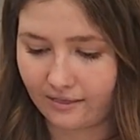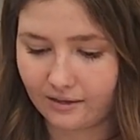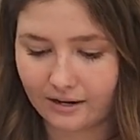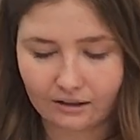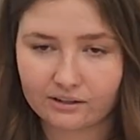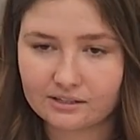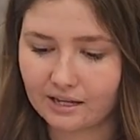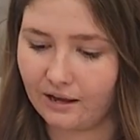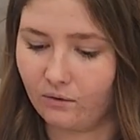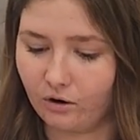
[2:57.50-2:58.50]
And then now
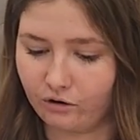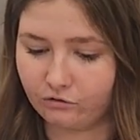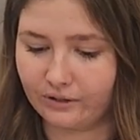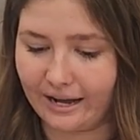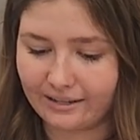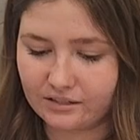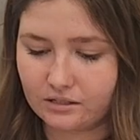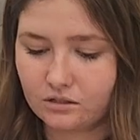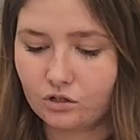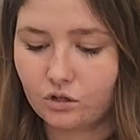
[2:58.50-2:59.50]
let's count our
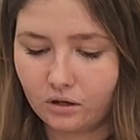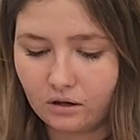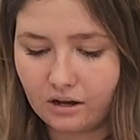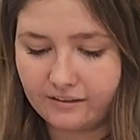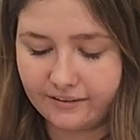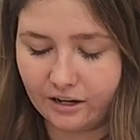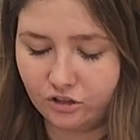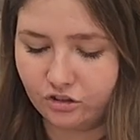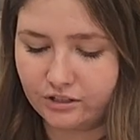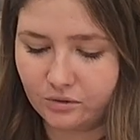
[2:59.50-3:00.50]
flats of
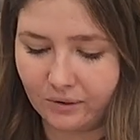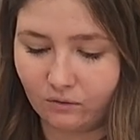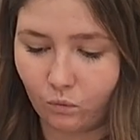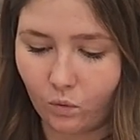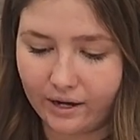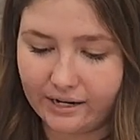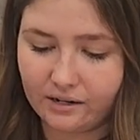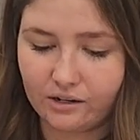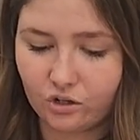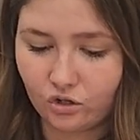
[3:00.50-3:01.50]
100. So we have
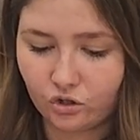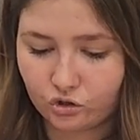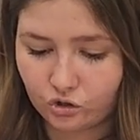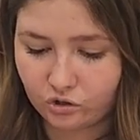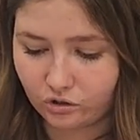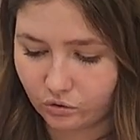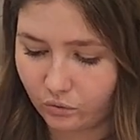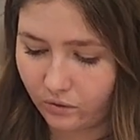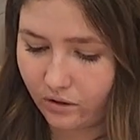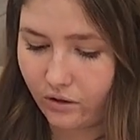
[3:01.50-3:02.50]
1,
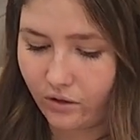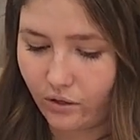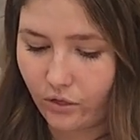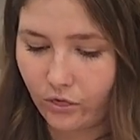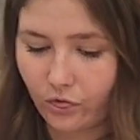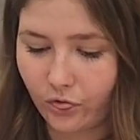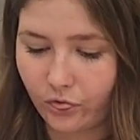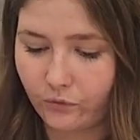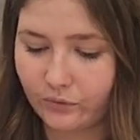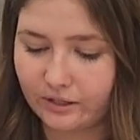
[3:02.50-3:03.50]
2,
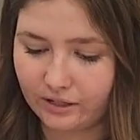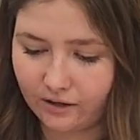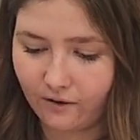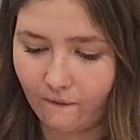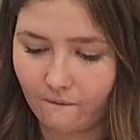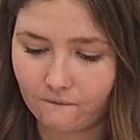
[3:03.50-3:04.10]
3,